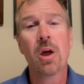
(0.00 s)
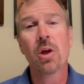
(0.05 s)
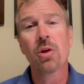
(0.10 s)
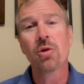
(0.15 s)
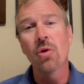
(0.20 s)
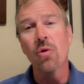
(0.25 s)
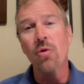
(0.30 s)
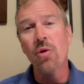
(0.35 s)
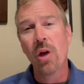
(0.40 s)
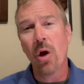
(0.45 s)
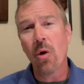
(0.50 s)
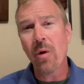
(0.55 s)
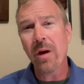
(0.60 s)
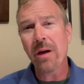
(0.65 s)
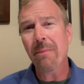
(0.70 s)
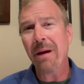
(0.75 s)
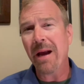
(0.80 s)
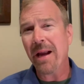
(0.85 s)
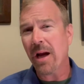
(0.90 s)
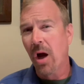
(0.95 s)
So knowing
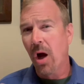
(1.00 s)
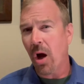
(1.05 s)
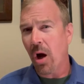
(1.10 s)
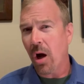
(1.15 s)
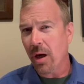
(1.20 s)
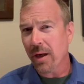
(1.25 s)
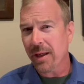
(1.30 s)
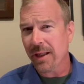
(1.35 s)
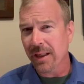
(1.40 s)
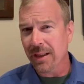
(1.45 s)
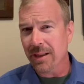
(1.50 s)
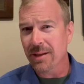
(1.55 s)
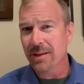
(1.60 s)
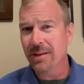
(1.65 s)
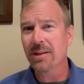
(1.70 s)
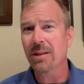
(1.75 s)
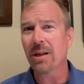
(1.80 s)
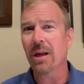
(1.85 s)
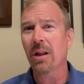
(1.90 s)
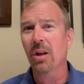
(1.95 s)
my
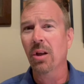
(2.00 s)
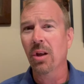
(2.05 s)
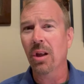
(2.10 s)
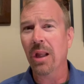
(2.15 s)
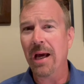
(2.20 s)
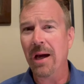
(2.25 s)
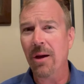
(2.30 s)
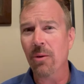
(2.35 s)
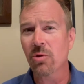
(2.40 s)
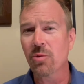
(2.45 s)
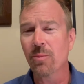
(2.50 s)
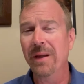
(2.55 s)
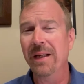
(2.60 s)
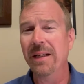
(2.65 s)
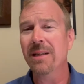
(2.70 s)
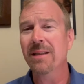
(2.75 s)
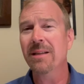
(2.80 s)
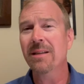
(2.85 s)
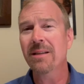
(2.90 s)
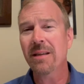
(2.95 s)
audience allows me
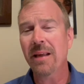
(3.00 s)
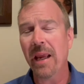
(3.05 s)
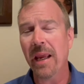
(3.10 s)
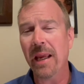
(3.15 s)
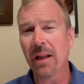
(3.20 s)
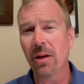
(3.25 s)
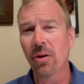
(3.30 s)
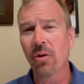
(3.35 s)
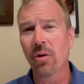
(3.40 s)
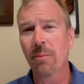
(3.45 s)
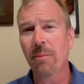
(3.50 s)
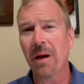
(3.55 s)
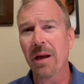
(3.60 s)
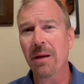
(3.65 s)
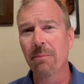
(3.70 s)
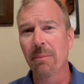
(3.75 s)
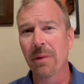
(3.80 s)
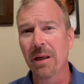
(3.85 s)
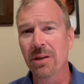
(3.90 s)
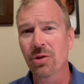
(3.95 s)
to tailor my
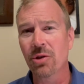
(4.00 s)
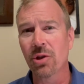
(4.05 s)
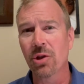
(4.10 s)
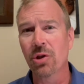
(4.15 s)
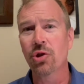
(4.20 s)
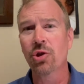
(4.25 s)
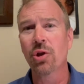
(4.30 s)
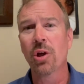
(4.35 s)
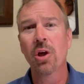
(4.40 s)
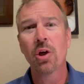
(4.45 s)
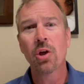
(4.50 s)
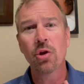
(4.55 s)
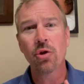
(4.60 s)
message